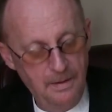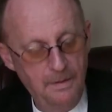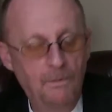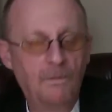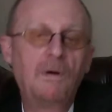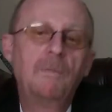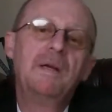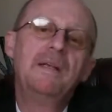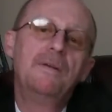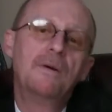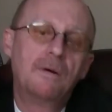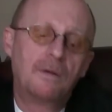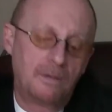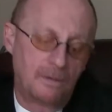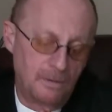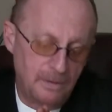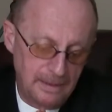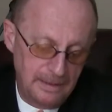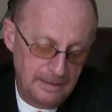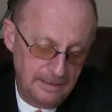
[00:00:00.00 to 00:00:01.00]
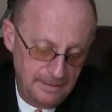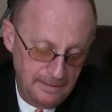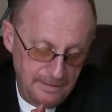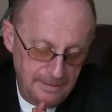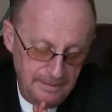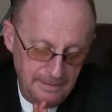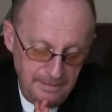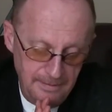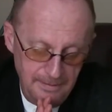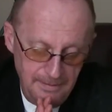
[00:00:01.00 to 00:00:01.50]
What we know
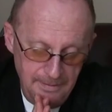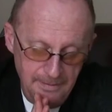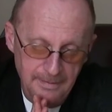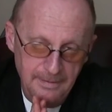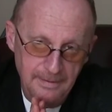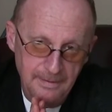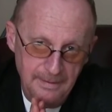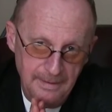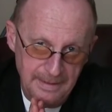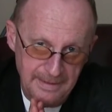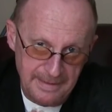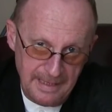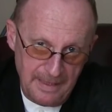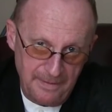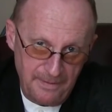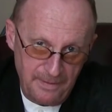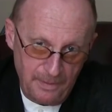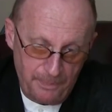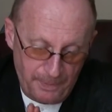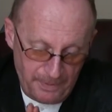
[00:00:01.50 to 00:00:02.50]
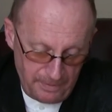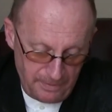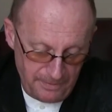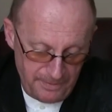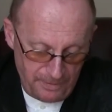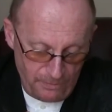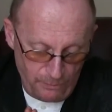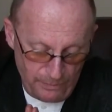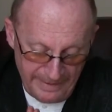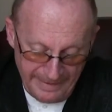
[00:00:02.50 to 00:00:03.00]
is that the
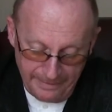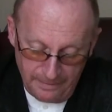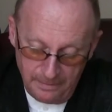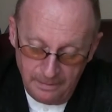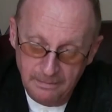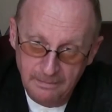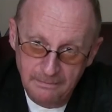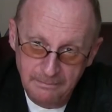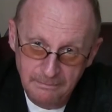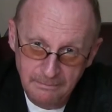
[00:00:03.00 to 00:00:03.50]
pearls are real.